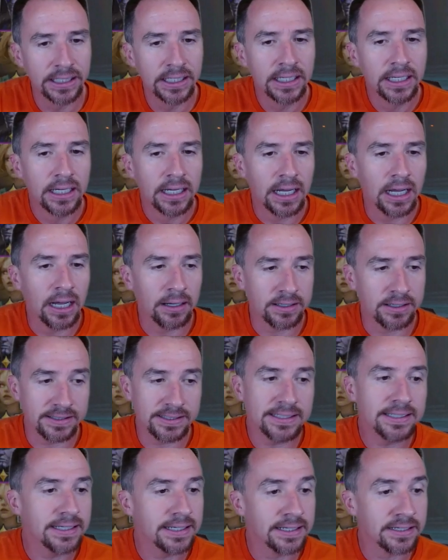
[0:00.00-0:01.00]
because
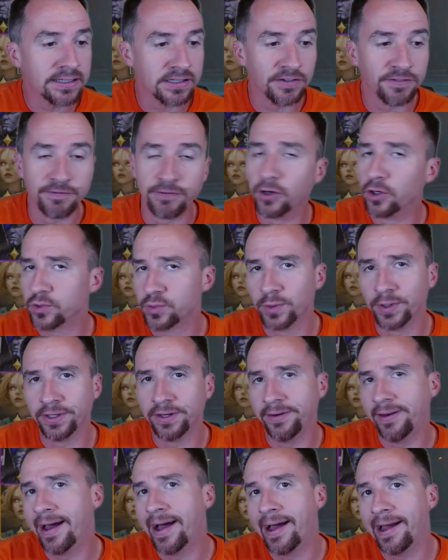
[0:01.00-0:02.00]
he is the first one to
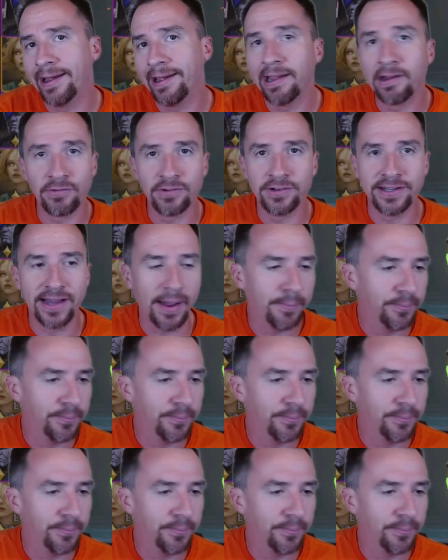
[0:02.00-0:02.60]
die every time.